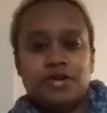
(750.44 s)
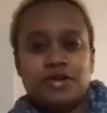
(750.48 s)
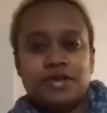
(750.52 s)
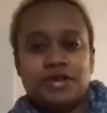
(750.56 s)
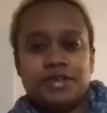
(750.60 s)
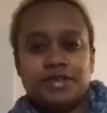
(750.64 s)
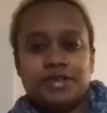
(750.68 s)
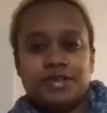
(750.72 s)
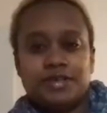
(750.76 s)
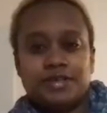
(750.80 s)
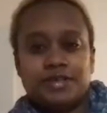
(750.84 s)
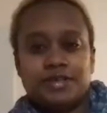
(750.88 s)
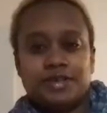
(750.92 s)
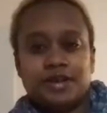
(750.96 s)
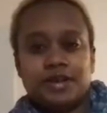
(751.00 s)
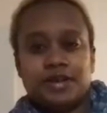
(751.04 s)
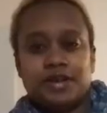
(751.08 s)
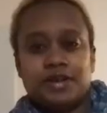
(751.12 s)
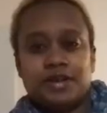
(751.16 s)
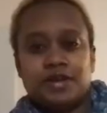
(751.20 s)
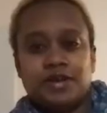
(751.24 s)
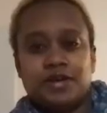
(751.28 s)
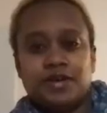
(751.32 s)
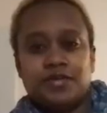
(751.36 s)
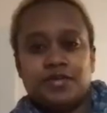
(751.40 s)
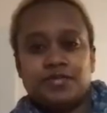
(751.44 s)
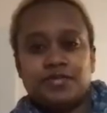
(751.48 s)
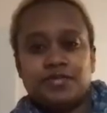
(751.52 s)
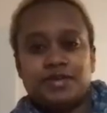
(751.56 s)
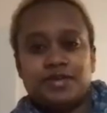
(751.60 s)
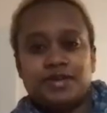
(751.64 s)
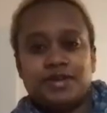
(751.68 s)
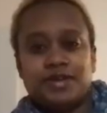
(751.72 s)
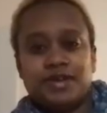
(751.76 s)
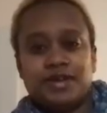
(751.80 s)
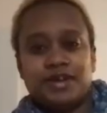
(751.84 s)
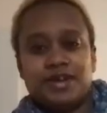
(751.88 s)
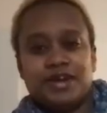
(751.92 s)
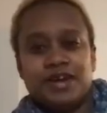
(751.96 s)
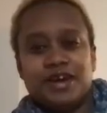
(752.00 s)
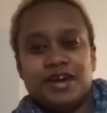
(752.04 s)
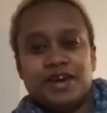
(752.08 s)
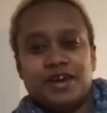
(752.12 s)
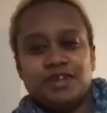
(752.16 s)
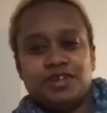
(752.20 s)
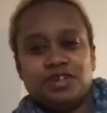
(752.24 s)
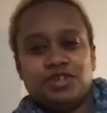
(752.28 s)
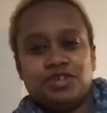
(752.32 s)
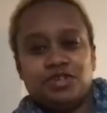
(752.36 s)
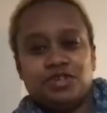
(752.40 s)
is,
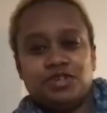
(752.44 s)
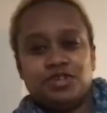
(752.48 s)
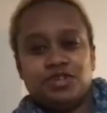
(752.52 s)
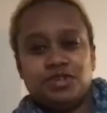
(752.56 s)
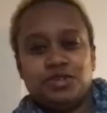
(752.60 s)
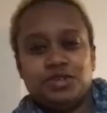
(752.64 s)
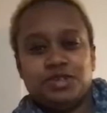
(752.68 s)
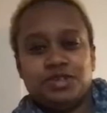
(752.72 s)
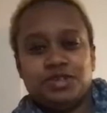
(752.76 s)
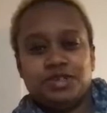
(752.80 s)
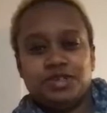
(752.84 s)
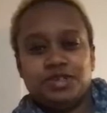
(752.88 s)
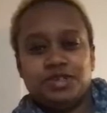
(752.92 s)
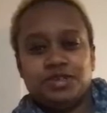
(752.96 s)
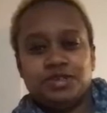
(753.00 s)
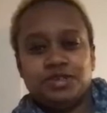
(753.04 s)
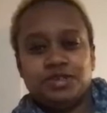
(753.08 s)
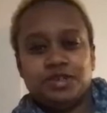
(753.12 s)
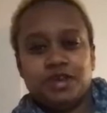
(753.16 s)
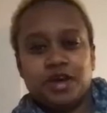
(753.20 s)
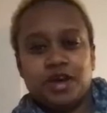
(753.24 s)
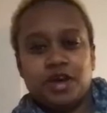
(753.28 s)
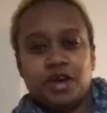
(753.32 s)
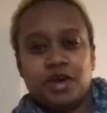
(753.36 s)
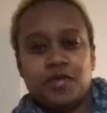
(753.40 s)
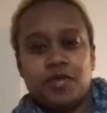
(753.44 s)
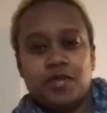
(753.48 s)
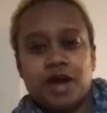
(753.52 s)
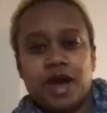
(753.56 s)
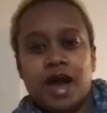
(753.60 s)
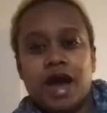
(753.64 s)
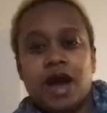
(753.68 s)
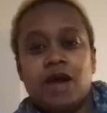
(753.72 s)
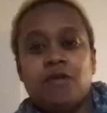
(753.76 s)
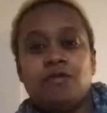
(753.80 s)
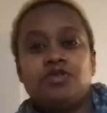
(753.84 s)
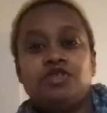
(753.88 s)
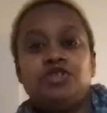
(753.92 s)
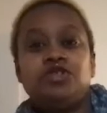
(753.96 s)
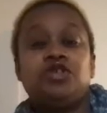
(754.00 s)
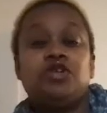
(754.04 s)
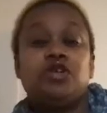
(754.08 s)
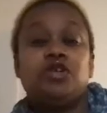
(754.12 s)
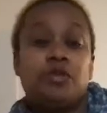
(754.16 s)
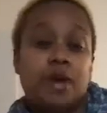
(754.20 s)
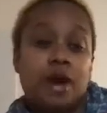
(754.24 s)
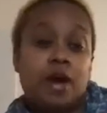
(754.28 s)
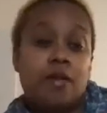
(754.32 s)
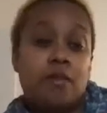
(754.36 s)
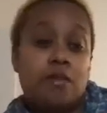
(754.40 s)
should you still, how would you go
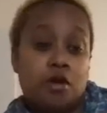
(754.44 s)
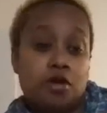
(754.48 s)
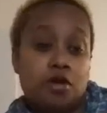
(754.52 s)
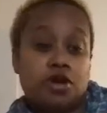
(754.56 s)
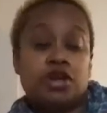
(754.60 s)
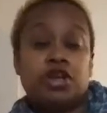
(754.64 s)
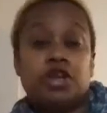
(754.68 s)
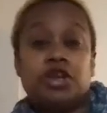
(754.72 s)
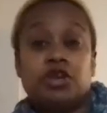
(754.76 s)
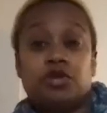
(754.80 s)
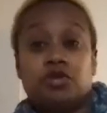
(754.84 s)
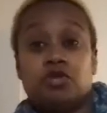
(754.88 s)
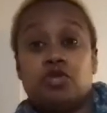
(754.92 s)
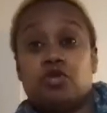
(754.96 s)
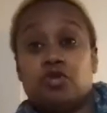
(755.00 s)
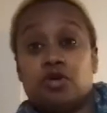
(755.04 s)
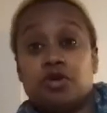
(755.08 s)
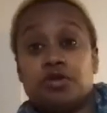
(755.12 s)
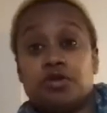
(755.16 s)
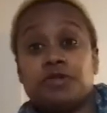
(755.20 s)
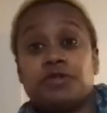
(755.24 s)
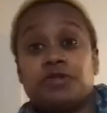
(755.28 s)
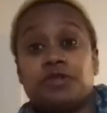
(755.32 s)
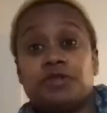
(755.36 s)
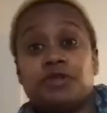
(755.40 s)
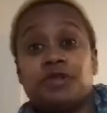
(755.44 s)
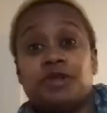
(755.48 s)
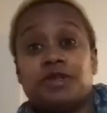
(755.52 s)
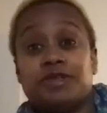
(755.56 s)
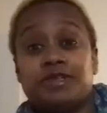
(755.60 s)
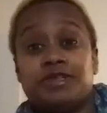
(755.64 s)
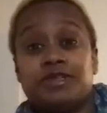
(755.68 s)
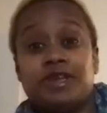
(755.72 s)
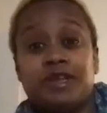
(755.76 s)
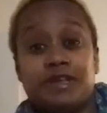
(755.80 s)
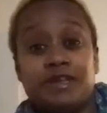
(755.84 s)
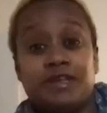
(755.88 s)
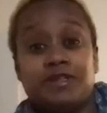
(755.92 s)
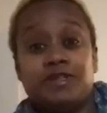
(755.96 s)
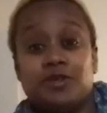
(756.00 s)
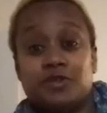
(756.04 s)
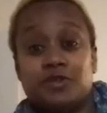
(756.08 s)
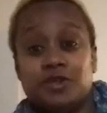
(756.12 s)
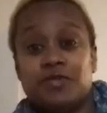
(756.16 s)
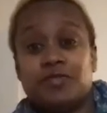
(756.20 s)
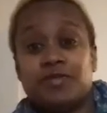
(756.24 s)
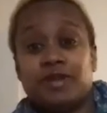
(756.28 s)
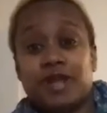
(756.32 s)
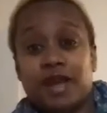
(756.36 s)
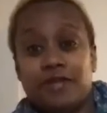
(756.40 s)
about marketing your course? So let's say it is on
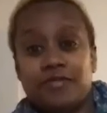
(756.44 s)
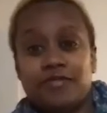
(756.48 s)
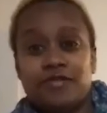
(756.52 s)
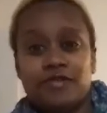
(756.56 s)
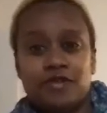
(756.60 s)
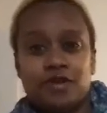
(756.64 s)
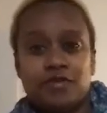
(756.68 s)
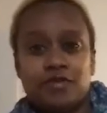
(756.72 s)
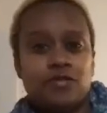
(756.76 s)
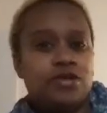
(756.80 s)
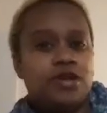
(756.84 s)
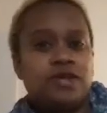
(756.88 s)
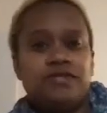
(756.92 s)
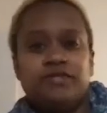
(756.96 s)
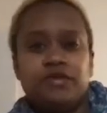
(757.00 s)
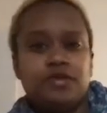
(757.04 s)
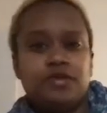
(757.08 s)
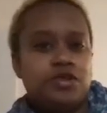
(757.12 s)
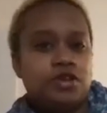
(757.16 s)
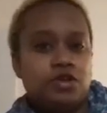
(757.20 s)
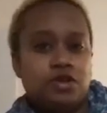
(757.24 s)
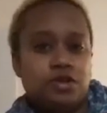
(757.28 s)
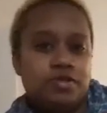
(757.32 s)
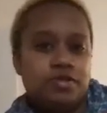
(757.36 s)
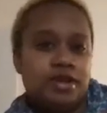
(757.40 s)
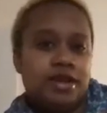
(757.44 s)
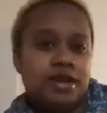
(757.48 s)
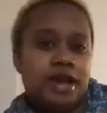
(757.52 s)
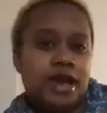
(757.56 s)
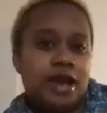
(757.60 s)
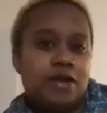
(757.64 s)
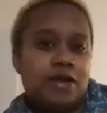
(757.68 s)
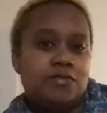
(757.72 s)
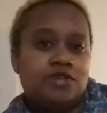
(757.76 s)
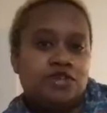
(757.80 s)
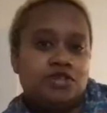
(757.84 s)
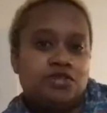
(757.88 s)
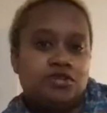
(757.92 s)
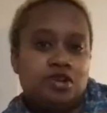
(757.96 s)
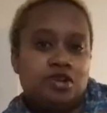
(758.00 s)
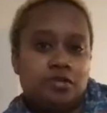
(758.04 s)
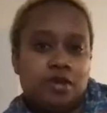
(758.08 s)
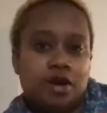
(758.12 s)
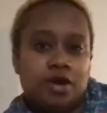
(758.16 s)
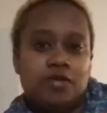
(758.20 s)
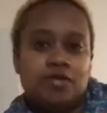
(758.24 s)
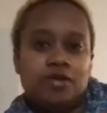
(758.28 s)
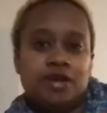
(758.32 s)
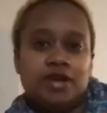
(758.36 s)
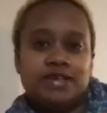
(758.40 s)
a platform or even on Udemy. How would you go
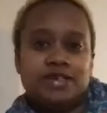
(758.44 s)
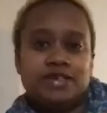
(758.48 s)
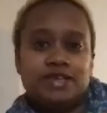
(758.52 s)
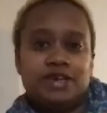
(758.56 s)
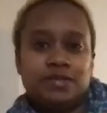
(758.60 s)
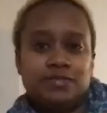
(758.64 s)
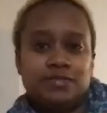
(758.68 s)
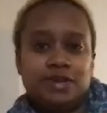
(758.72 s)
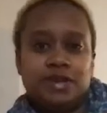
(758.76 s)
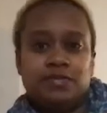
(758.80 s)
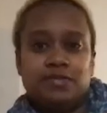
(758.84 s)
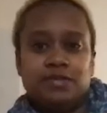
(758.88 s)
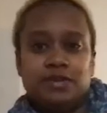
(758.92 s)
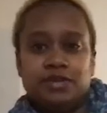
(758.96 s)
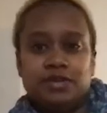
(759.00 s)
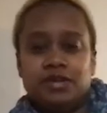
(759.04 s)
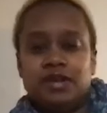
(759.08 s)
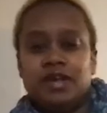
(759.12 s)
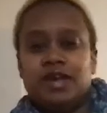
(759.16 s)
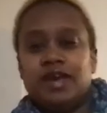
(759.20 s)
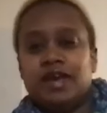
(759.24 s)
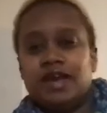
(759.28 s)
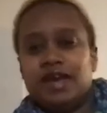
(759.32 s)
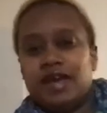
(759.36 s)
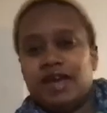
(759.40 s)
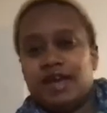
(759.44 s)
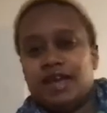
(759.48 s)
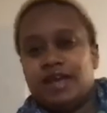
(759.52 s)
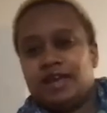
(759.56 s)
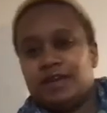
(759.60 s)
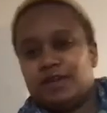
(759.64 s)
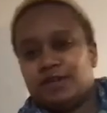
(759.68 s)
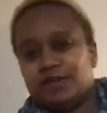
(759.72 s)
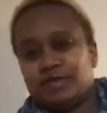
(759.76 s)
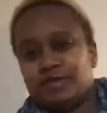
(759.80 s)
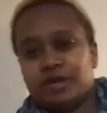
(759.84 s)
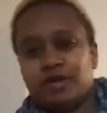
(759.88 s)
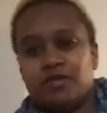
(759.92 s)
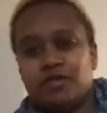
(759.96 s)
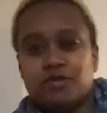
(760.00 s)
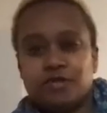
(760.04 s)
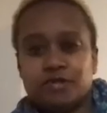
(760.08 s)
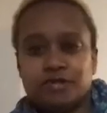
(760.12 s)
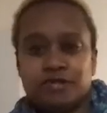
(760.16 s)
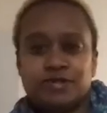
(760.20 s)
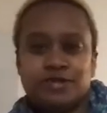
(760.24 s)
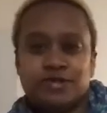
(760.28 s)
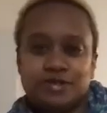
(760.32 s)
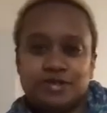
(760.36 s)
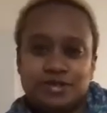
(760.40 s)
out and tell people, hey, here's my
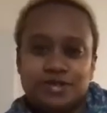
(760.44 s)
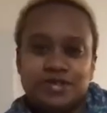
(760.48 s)
course?